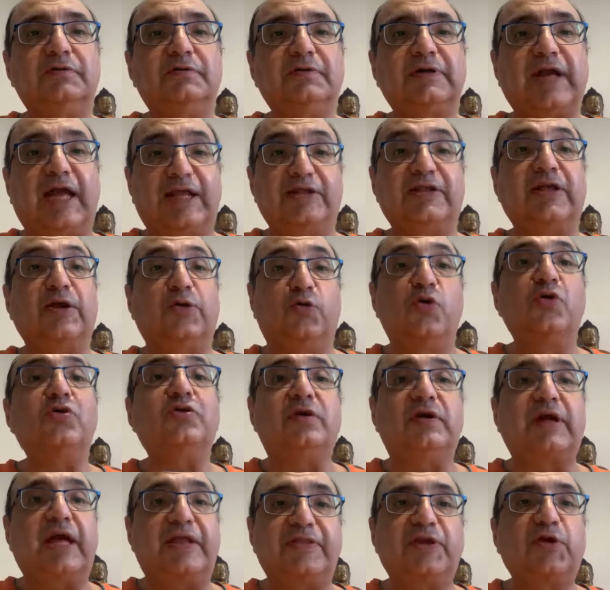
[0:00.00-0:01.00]
Can they cook?
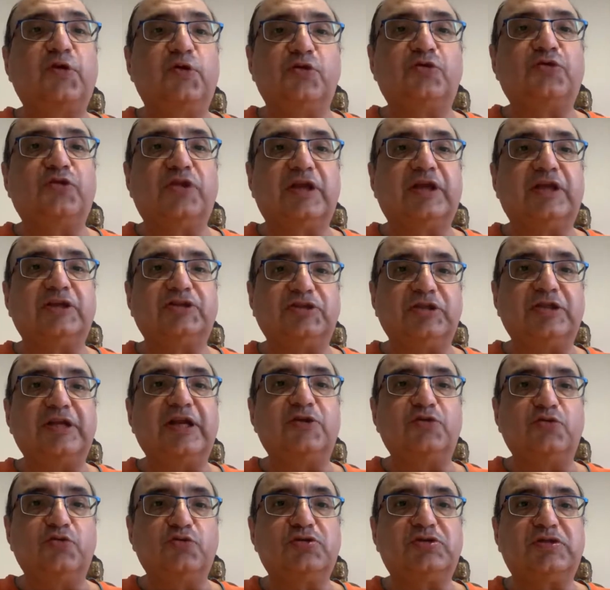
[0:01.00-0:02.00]
Can they go to the kitchen
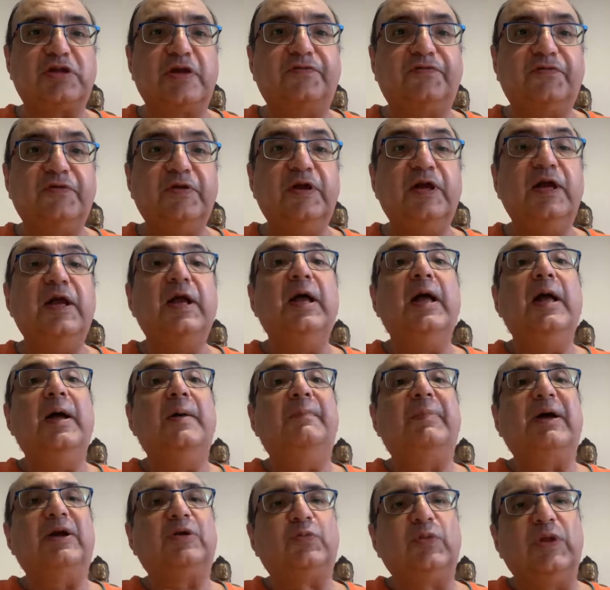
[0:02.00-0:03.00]
and do stuff?
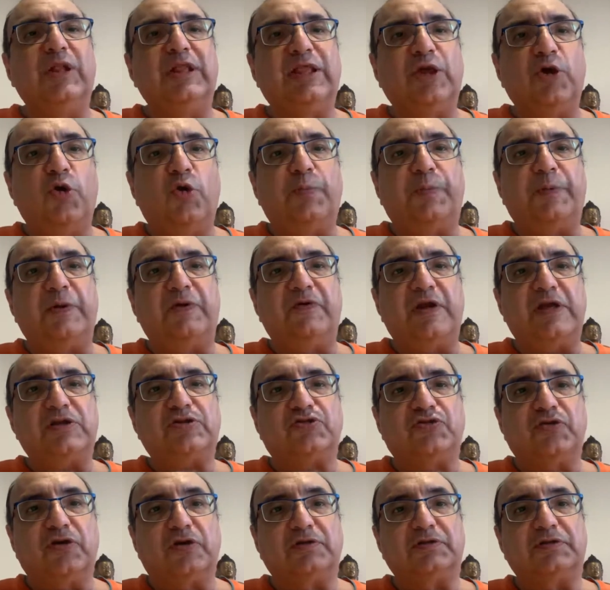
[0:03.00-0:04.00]
But will they open
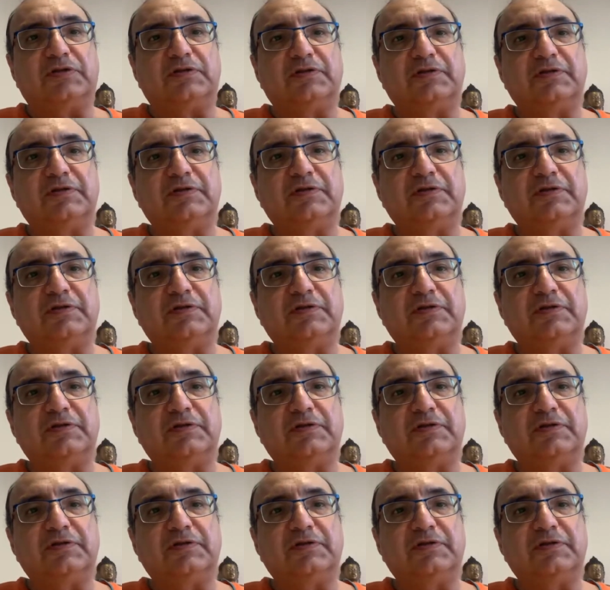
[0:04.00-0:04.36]
restaurants?